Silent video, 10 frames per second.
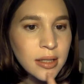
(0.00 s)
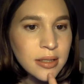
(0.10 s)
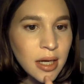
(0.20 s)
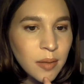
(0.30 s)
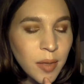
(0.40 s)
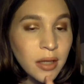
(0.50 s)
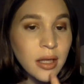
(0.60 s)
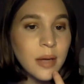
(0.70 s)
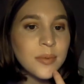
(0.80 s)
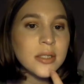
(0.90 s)
inside of my
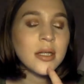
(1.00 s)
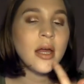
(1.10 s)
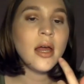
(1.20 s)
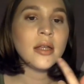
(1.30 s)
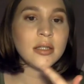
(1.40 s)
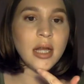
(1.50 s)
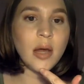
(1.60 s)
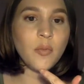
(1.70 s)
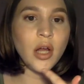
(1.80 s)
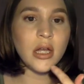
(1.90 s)
lips.
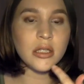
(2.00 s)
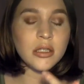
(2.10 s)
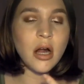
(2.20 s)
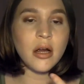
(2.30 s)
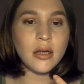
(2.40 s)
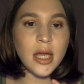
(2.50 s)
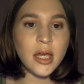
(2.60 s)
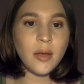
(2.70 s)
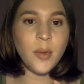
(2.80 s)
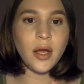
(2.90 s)
Today I'm wearing Stark
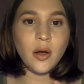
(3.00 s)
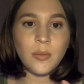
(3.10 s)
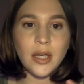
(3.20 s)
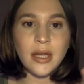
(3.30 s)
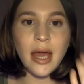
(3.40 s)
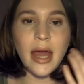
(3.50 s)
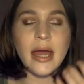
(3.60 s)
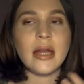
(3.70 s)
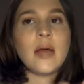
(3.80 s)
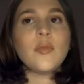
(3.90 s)
Naked by Urban
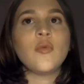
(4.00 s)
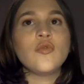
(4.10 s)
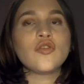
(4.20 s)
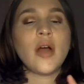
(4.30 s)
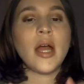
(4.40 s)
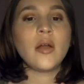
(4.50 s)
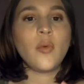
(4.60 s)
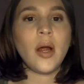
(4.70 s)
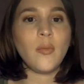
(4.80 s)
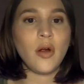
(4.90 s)
Decay, and I've been trying to
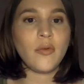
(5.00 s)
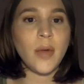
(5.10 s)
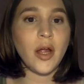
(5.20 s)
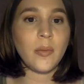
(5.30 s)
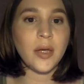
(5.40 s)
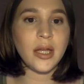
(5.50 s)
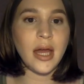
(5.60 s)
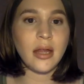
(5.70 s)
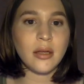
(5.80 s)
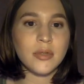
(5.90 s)
wear more of my Urban
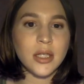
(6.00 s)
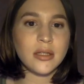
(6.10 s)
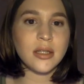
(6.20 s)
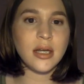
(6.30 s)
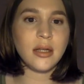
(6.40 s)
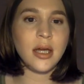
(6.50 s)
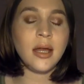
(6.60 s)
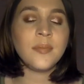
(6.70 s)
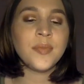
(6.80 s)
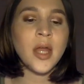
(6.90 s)
Decay lipsticks
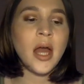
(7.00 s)
lately.